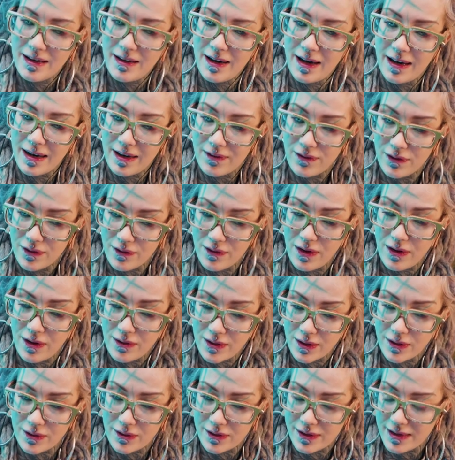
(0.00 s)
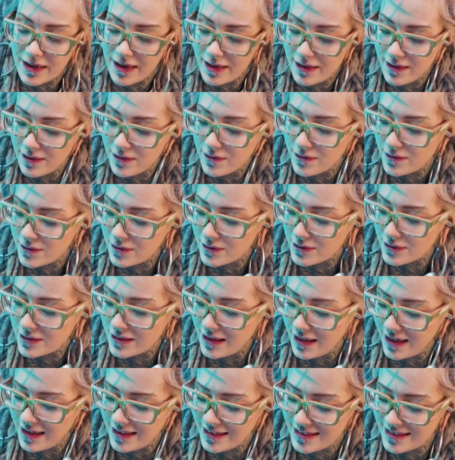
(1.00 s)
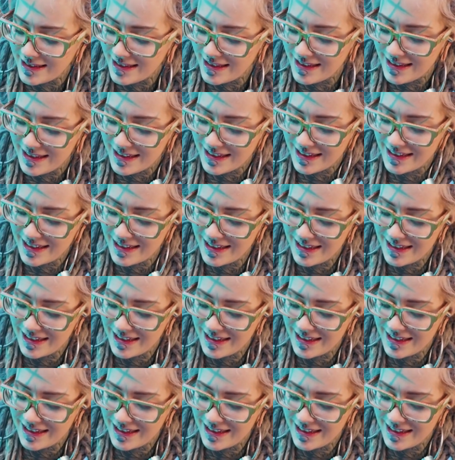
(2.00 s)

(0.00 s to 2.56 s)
have a very good knife to slice it.